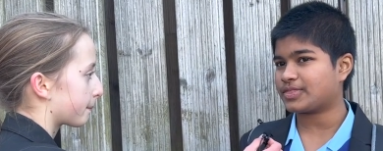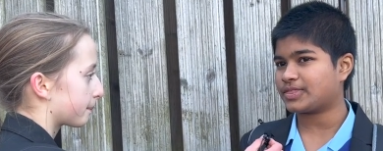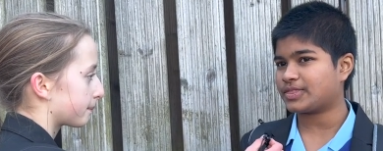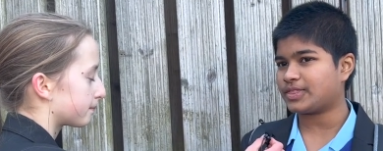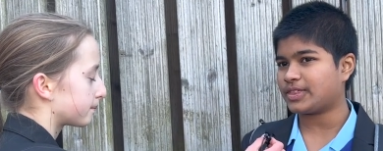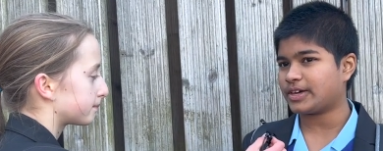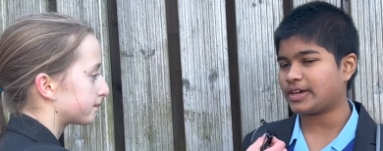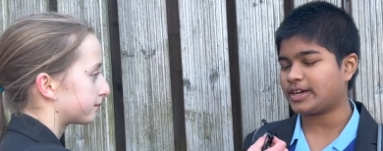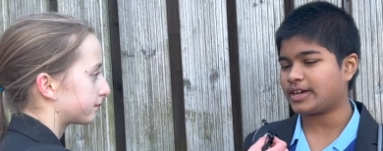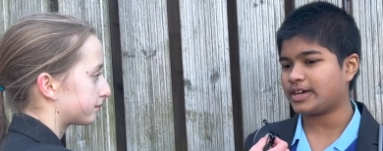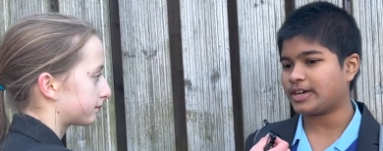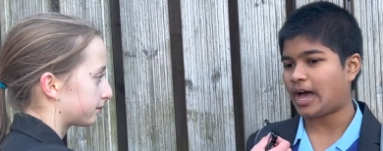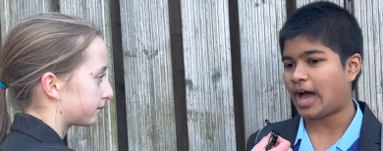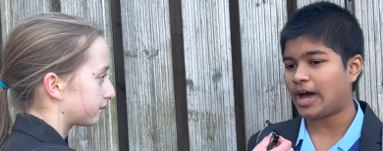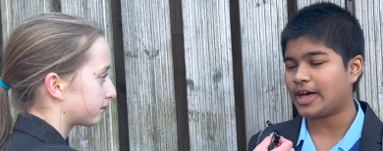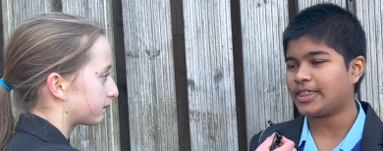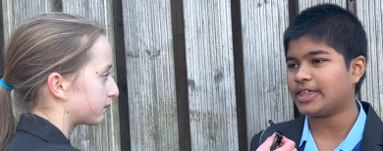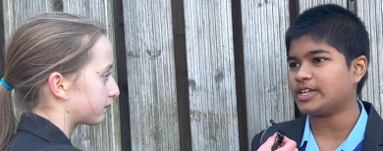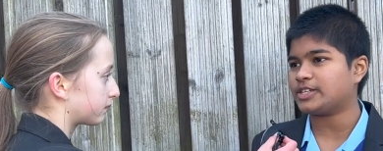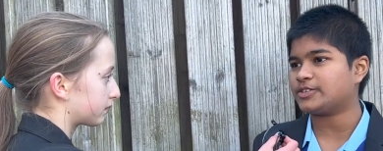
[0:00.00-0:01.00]
Speaker 1: the
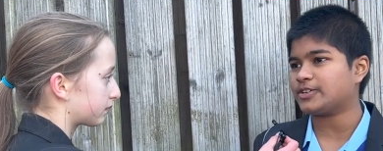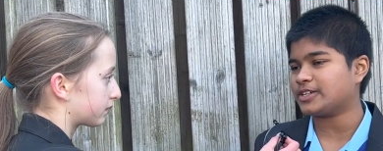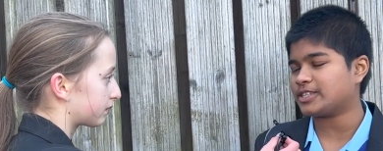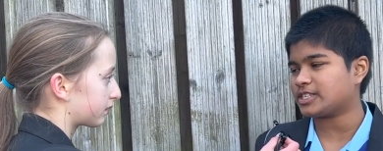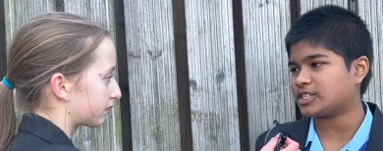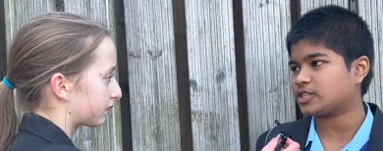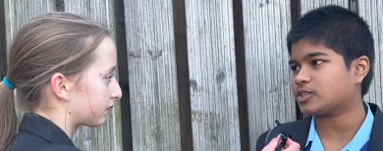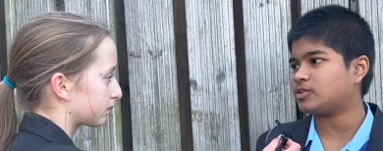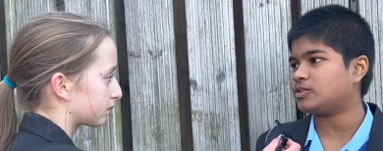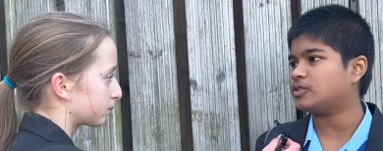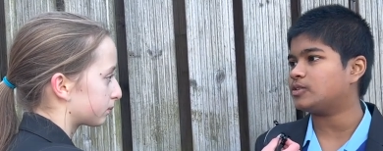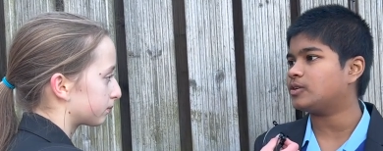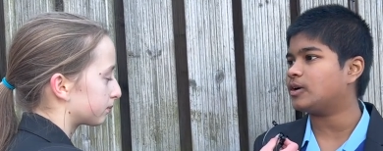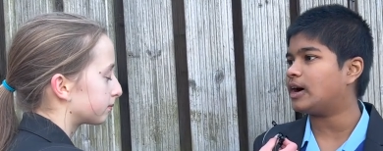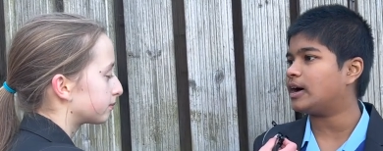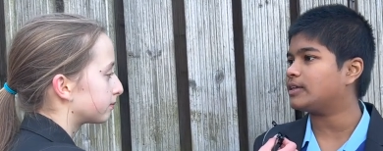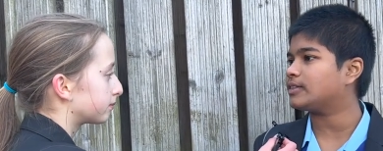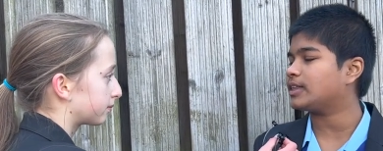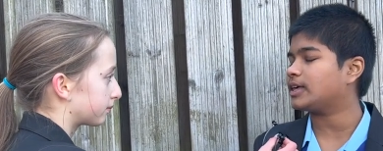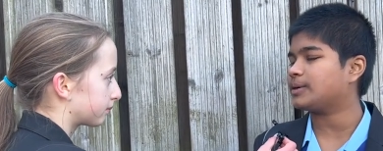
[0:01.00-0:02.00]
how they treat the school,
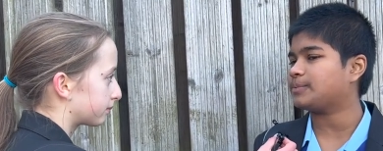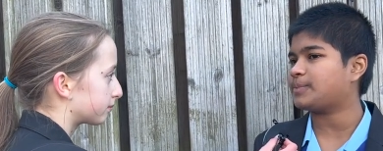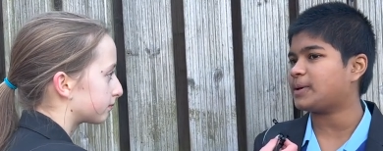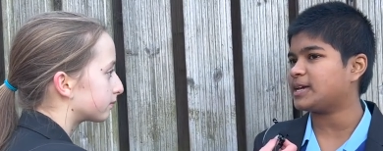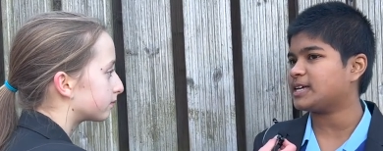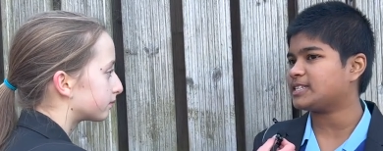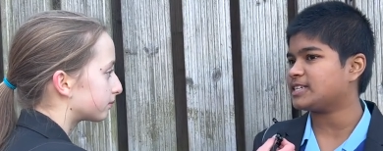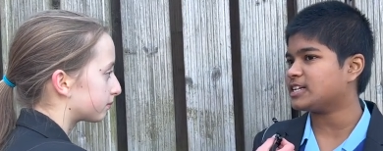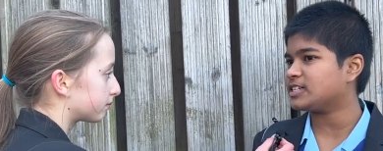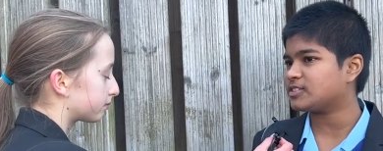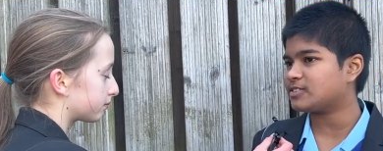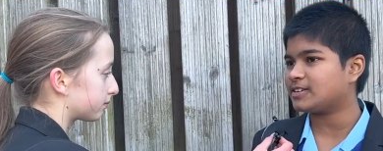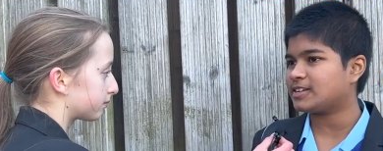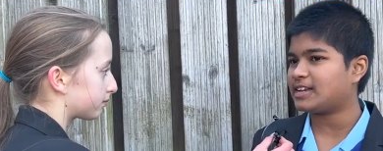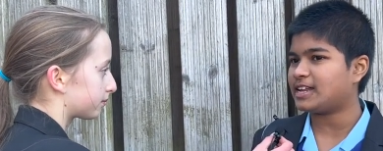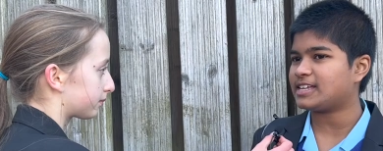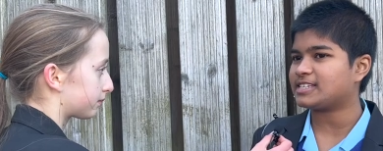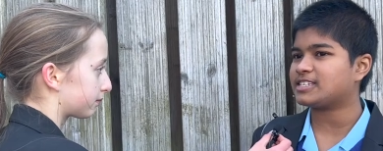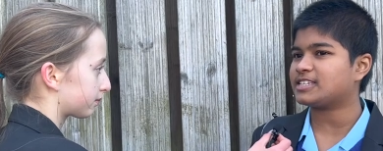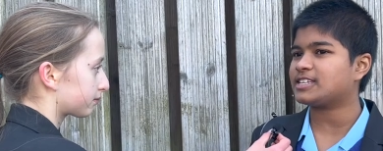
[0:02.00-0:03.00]
how they pay attention in
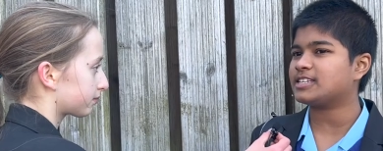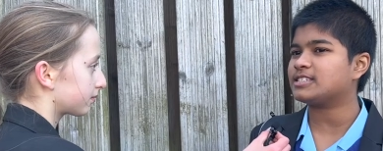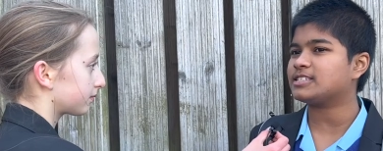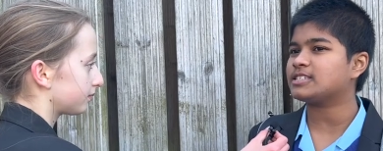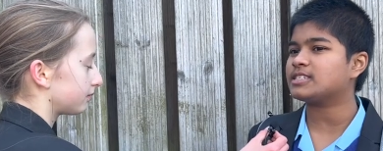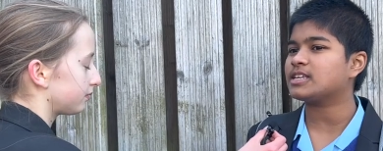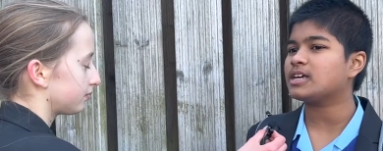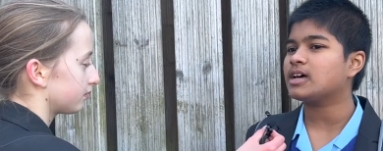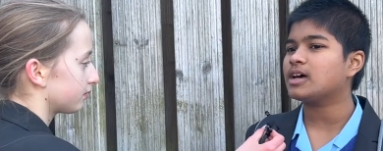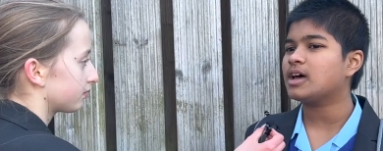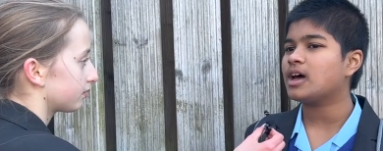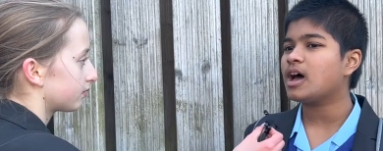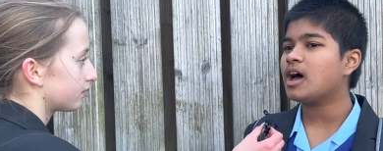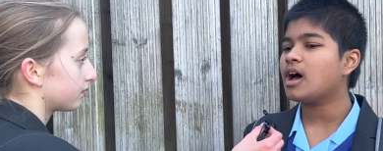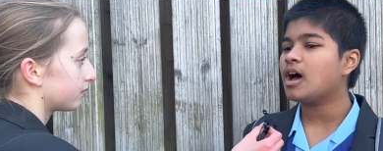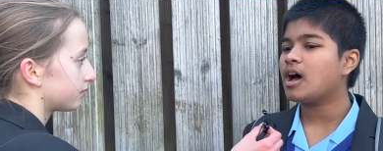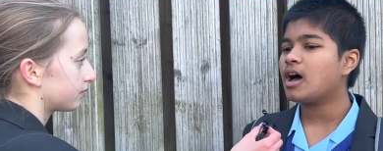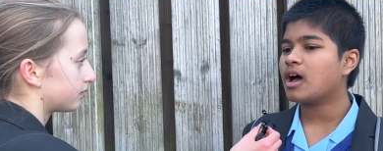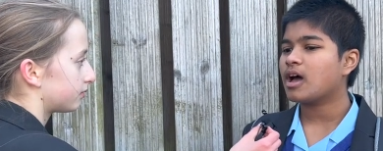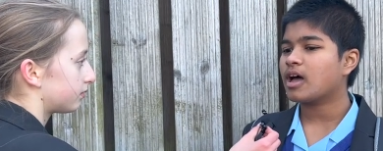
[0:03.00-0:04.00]
lessons,
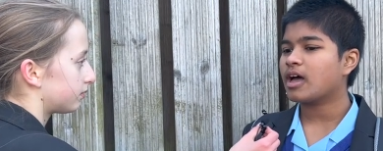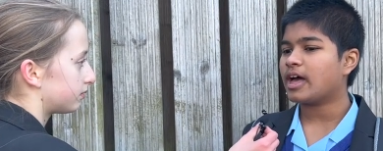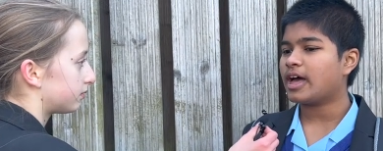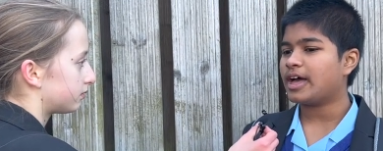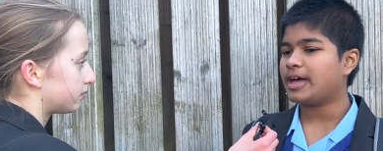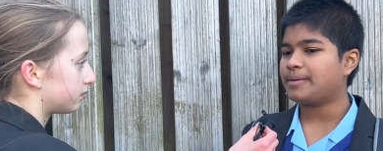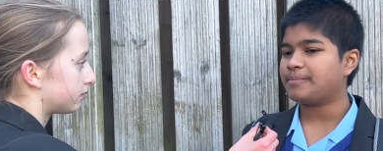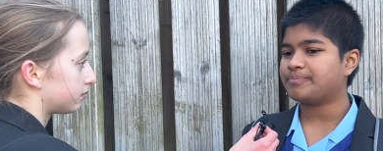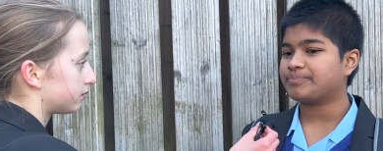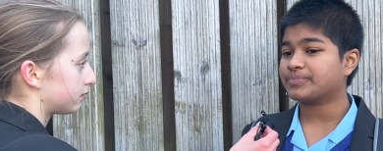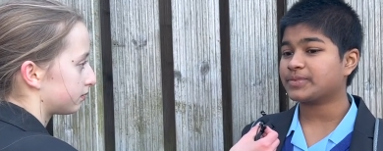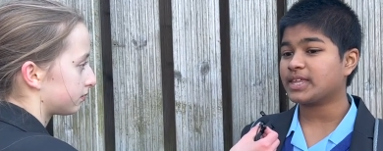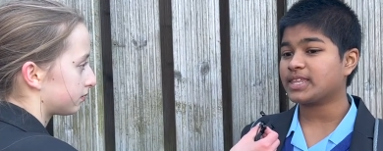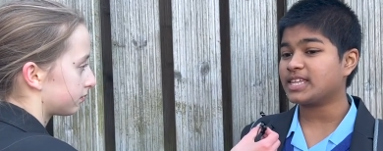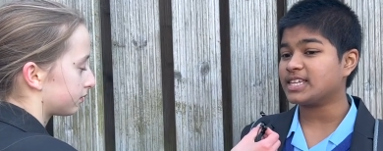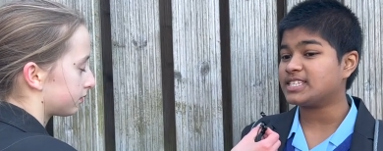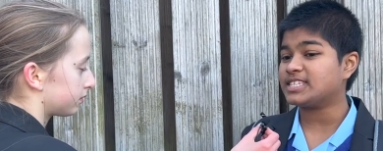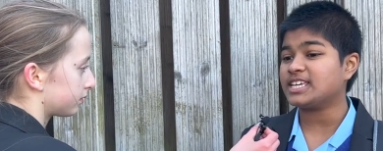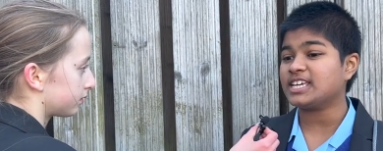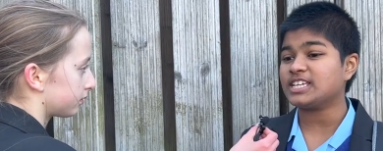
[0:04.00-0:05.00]
um, and
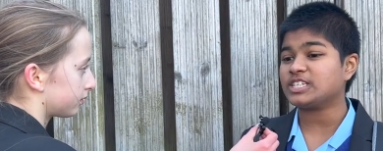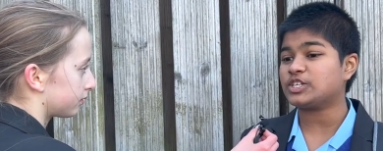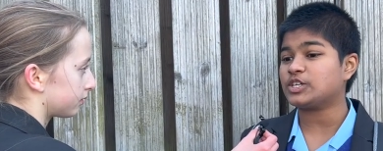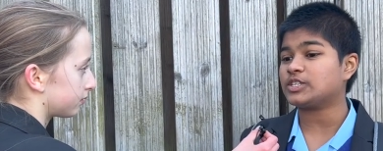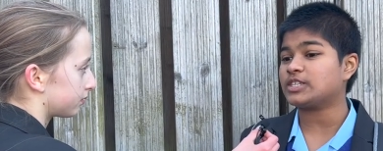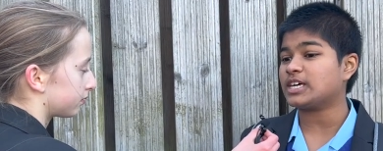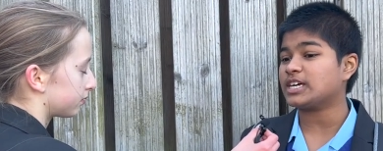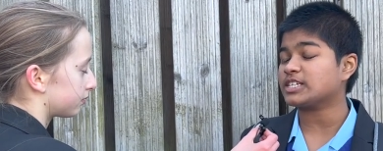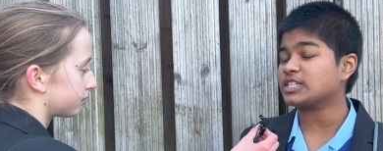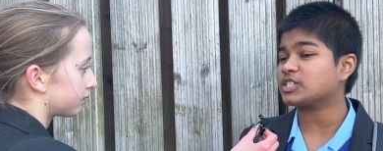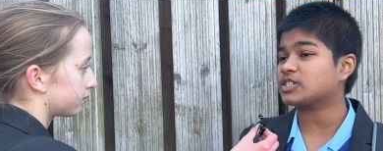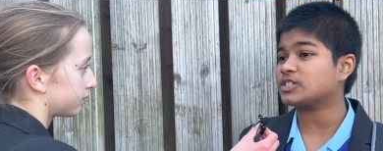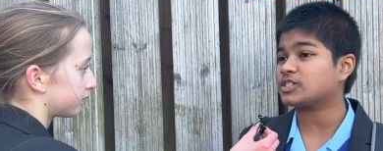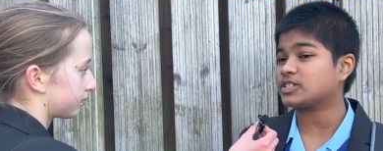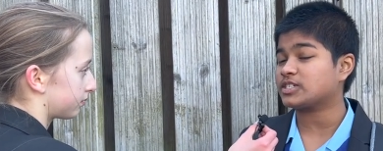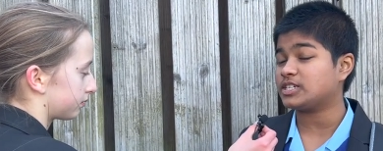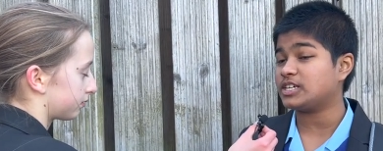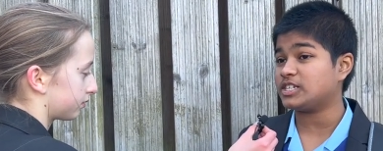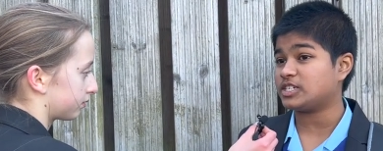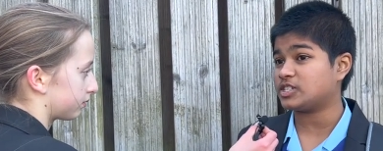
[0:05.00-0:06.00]
the teachers they just
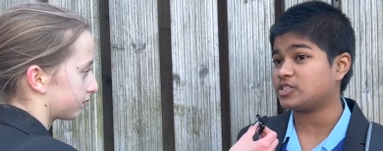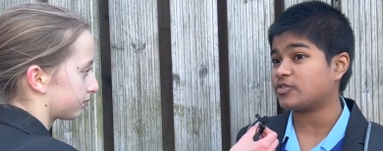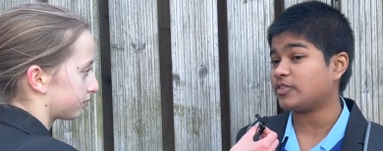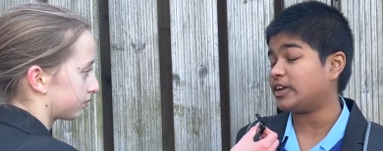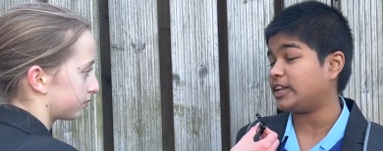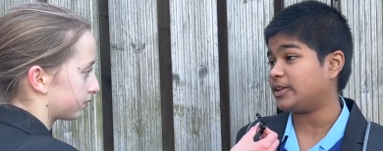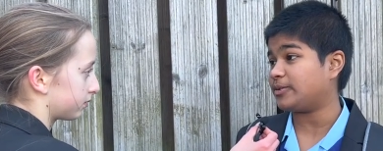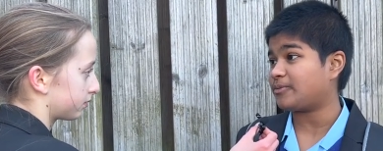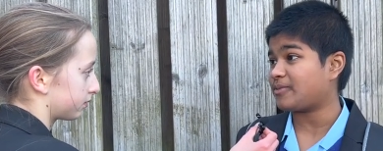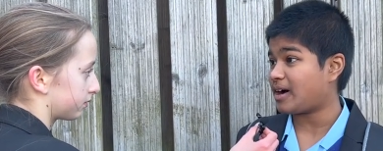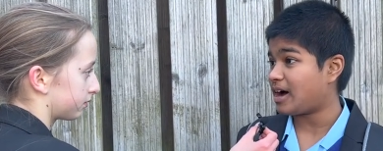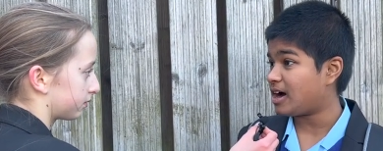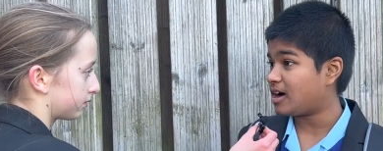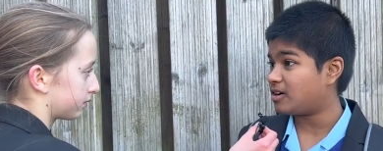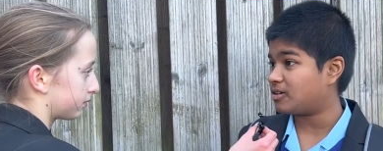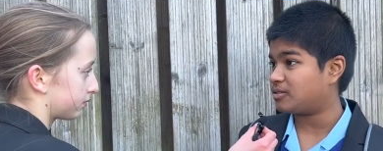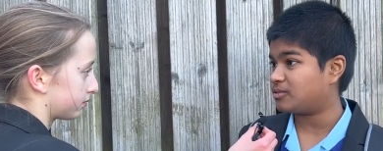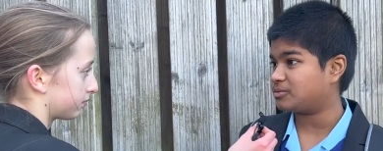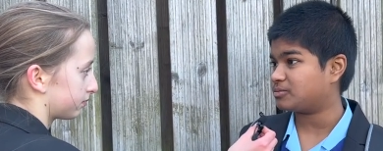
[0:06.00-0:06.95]
teach us really well.